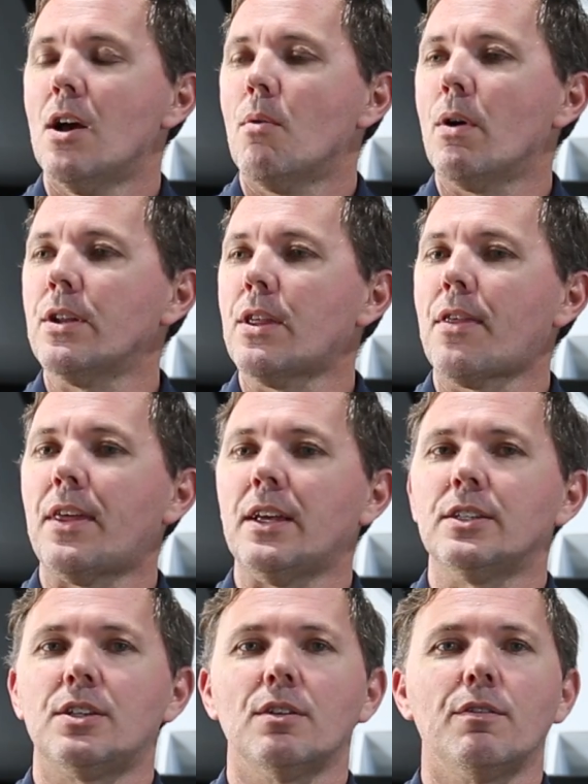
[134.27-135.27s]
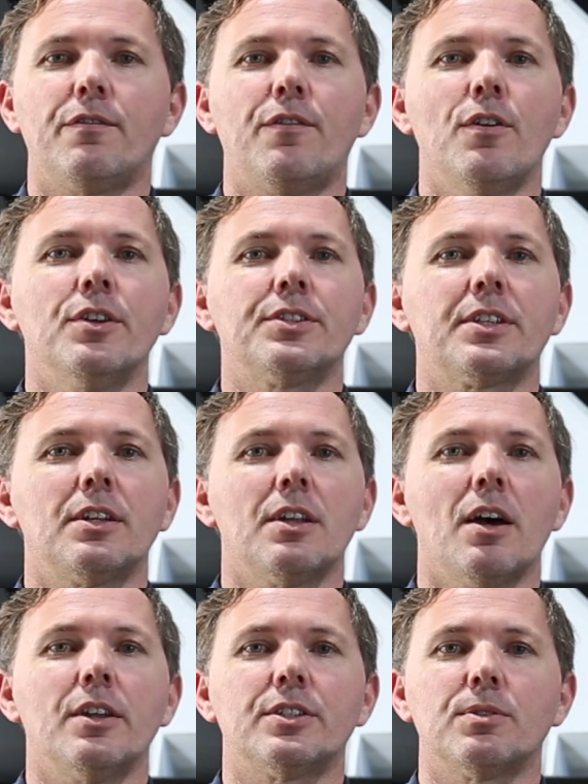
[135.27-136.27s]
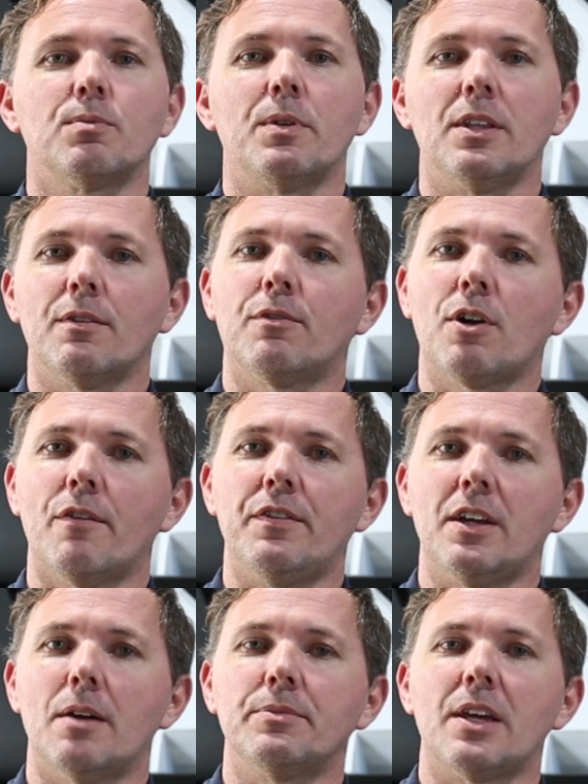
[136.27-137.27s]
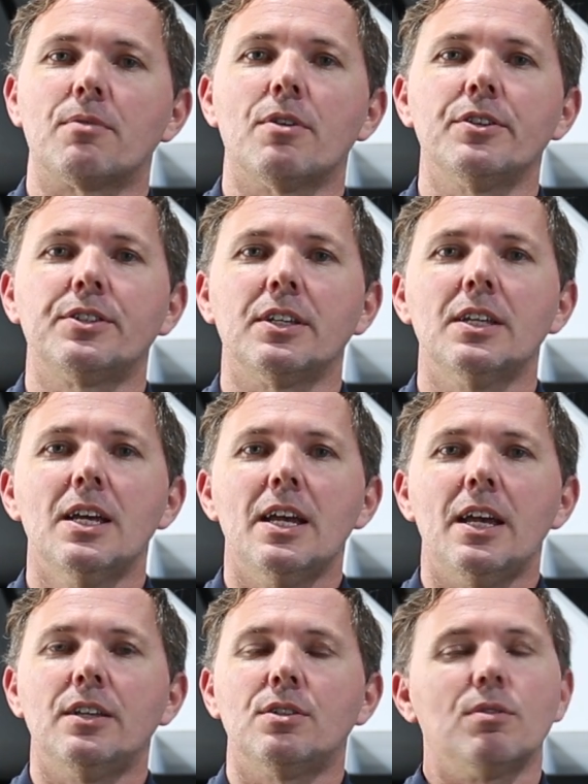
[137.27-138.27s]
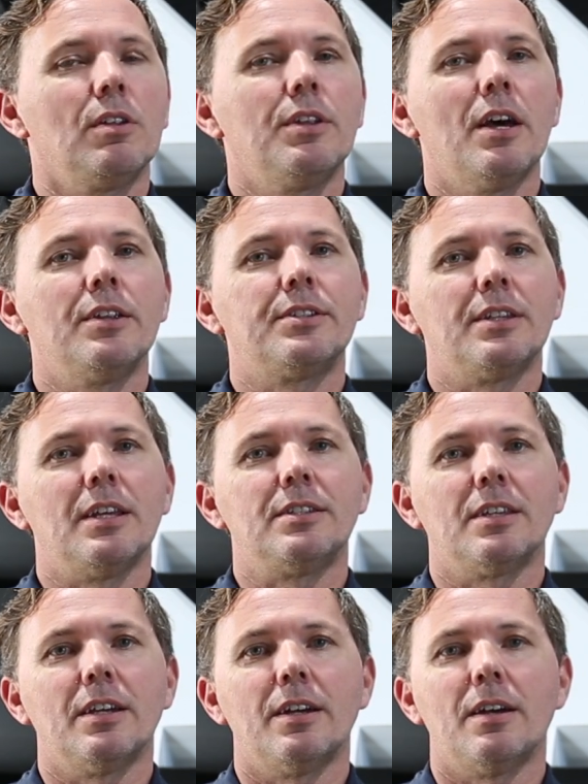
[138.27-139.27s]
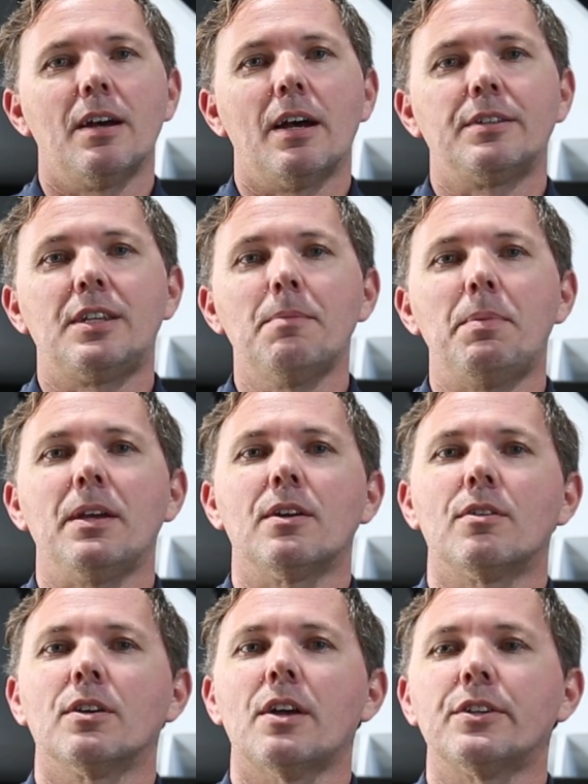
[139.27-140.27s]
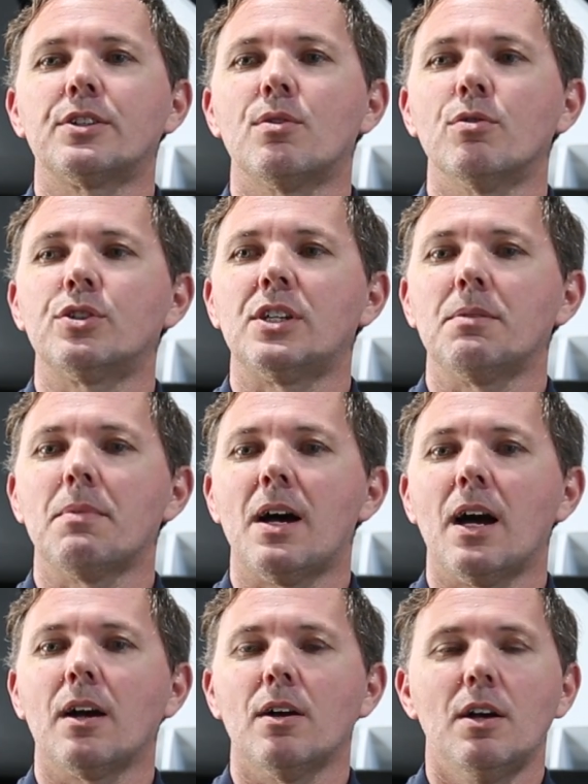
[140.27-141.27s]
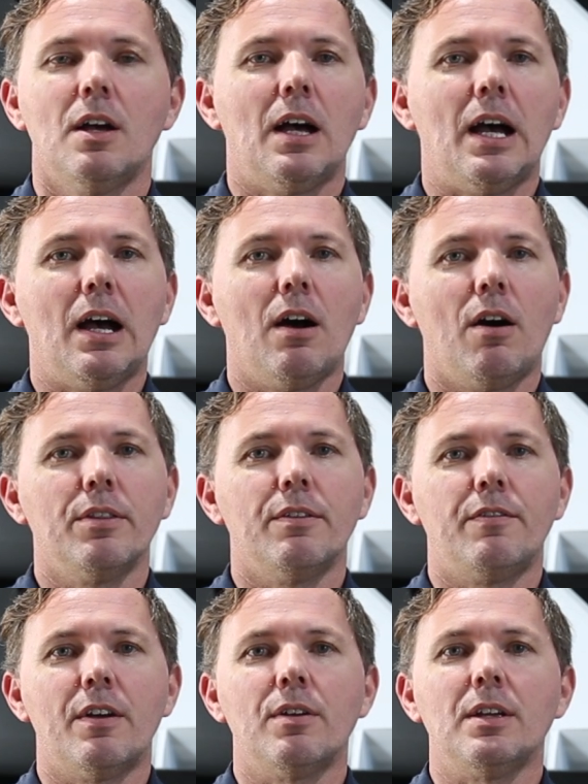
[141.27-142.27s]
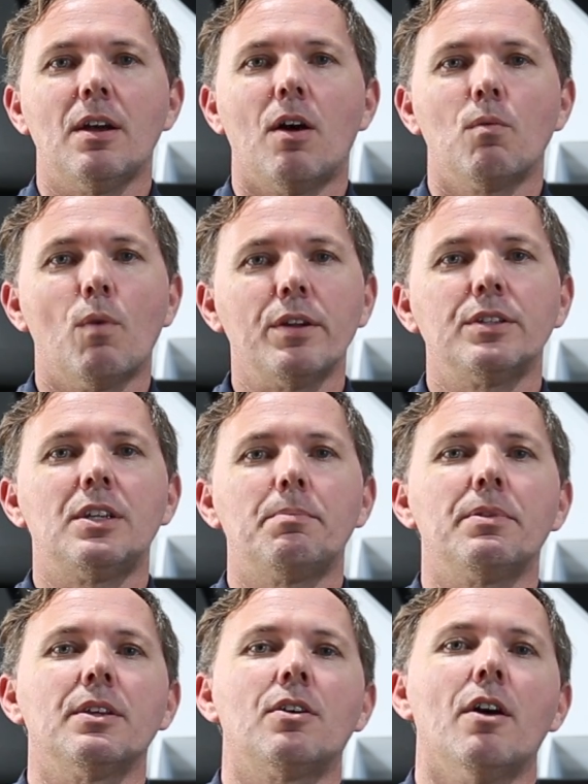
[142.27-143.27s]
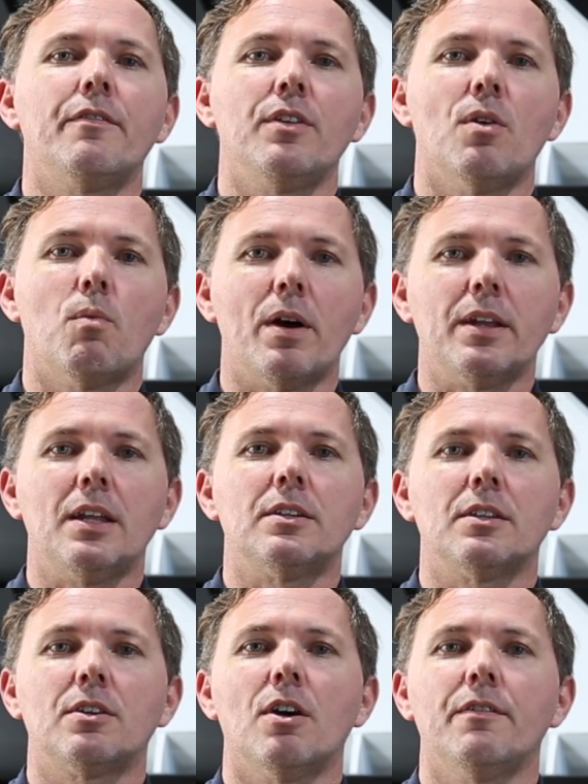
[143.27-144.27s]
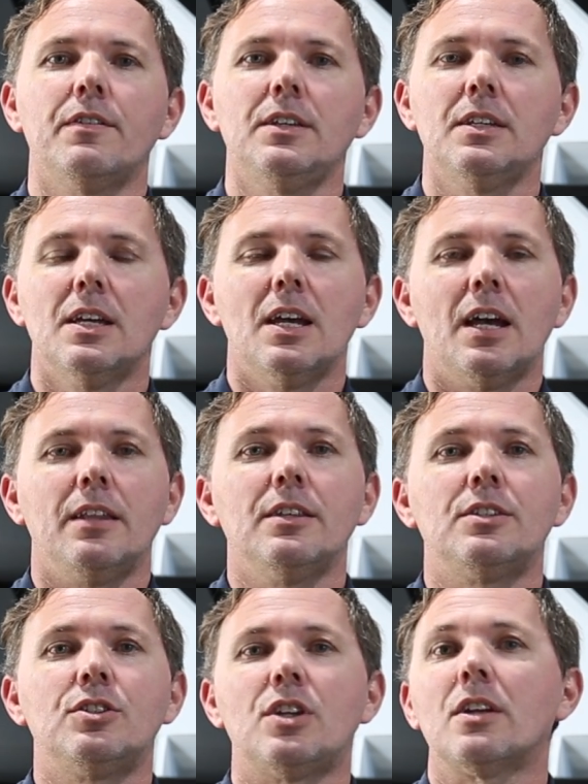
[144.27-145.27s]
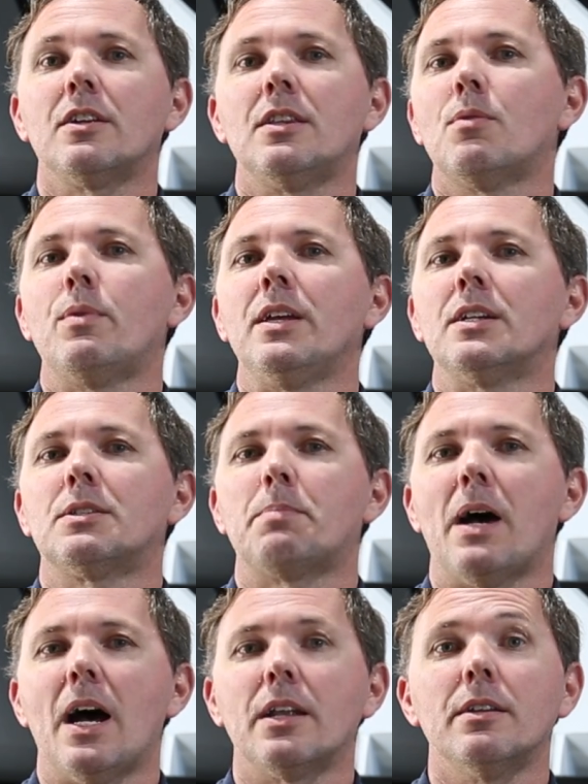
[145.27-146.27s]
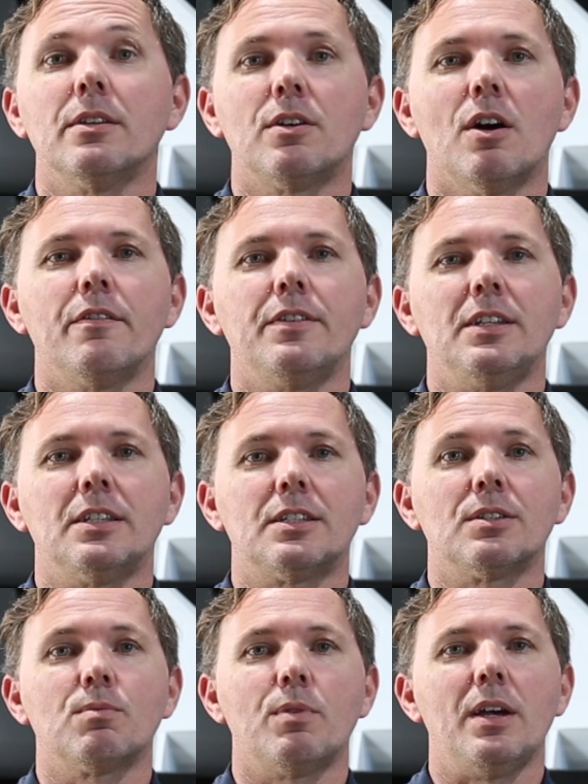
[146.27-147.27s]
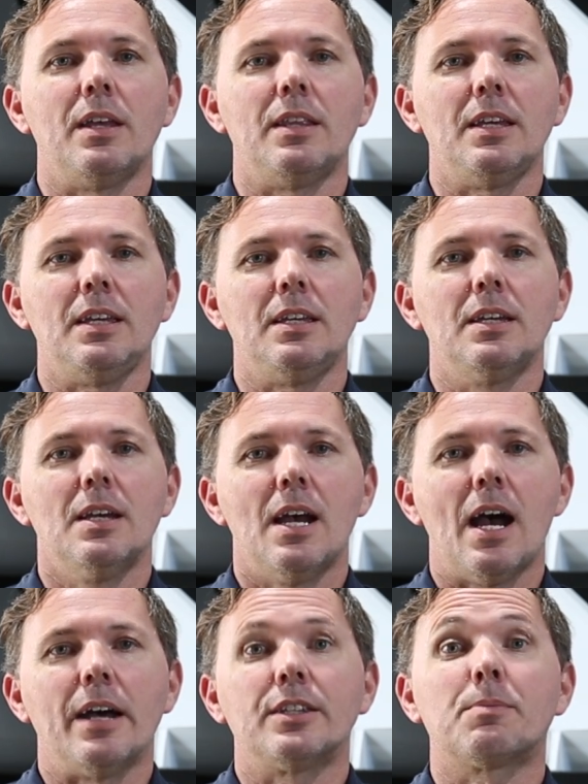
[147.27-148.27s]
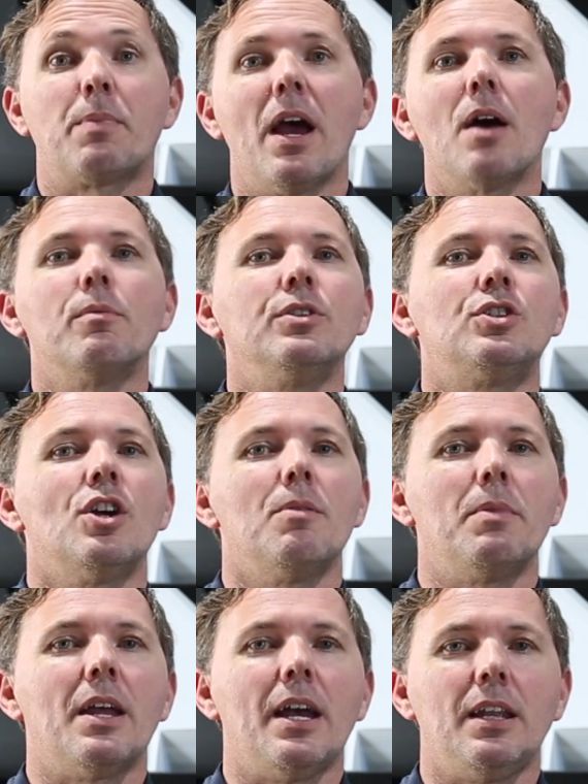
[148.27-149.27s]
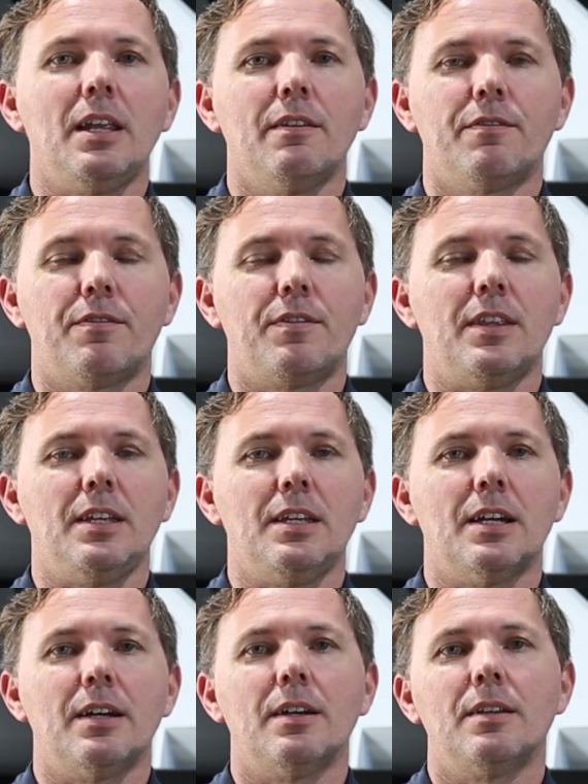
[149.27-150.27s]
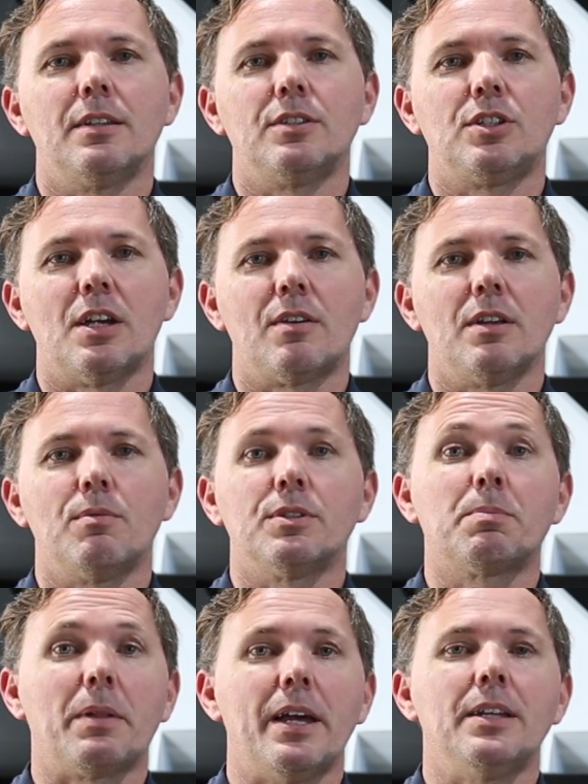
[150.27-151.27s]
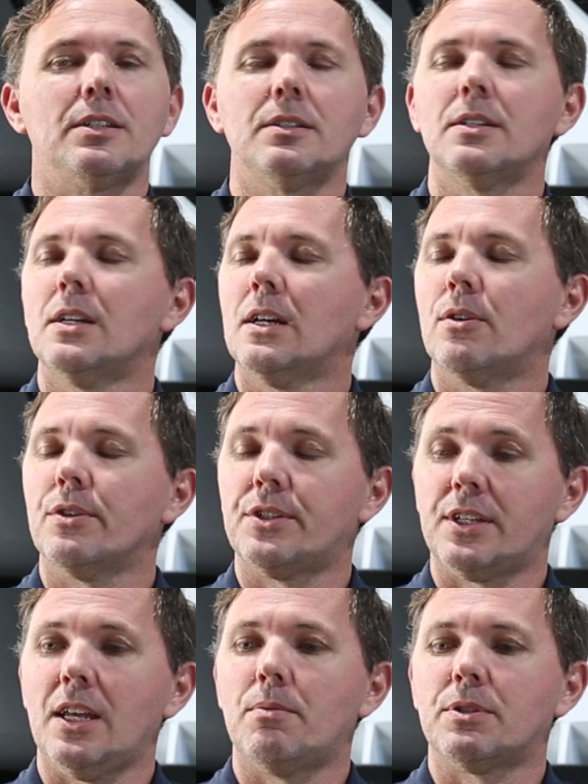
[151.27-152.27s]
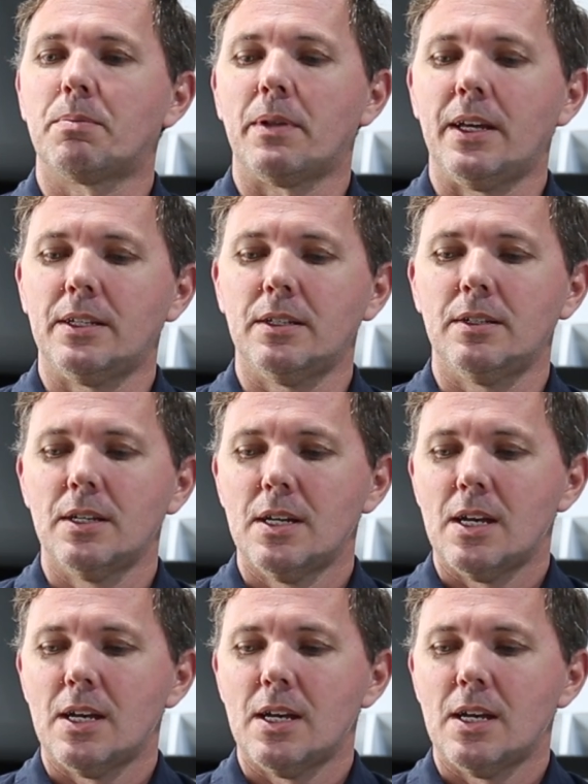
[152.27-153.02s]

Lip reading: one of the things you'll first notice is when the coffee comes out roasted is you'll notice that there's a tipping or a scorching mark on one tip of the coffee or one end of the coffee, and this is generally the weakest part of the coffee, and this is where the sprout would germinate if the cherry was planted or the seed was planted.